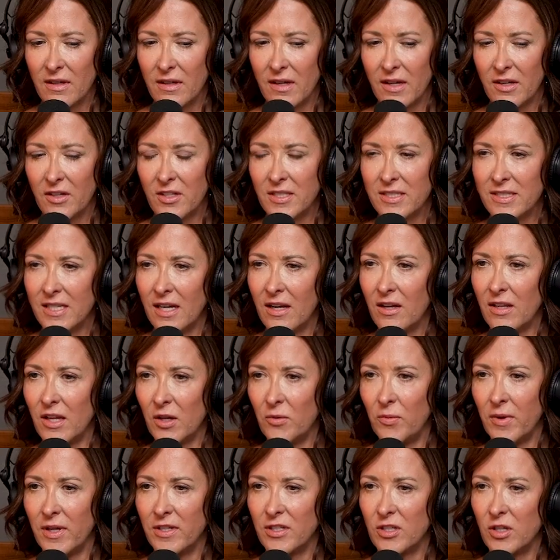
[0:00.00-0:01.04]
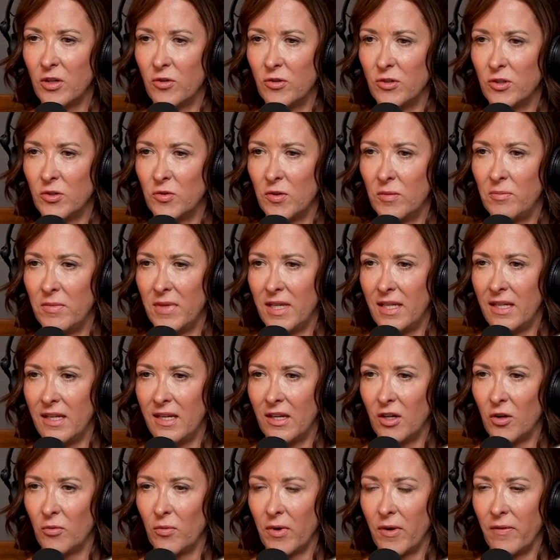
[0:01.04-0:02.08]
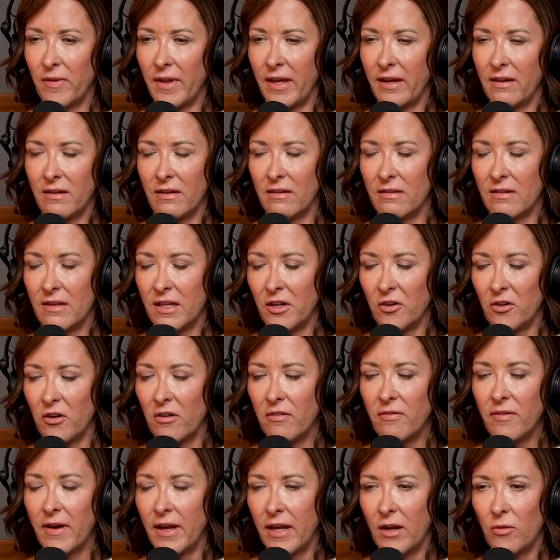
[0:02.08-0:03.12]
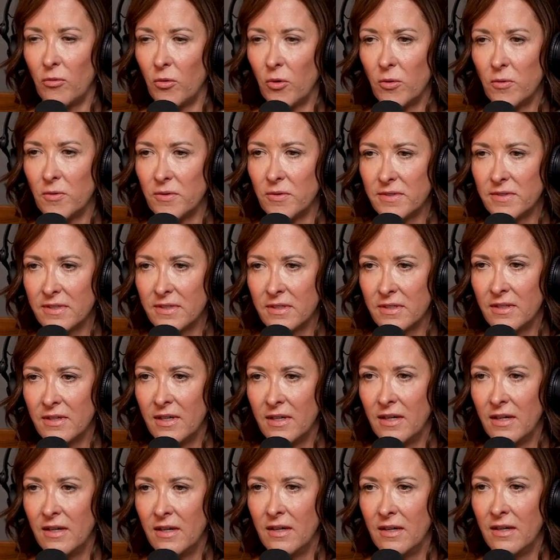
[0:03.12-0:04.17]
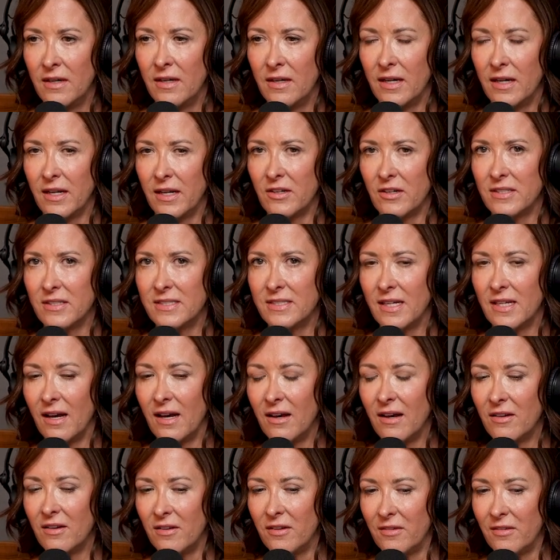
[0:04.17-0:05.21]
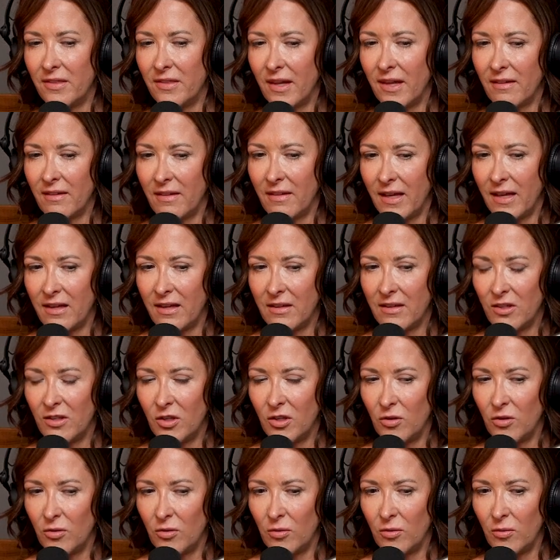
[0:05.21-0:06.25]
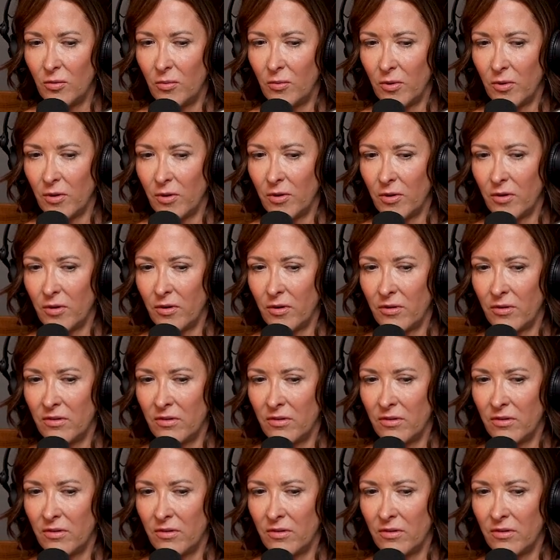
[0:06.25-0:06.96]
I could tell like we had to go into a meeting around like clarifying roles. And I could tell that like you were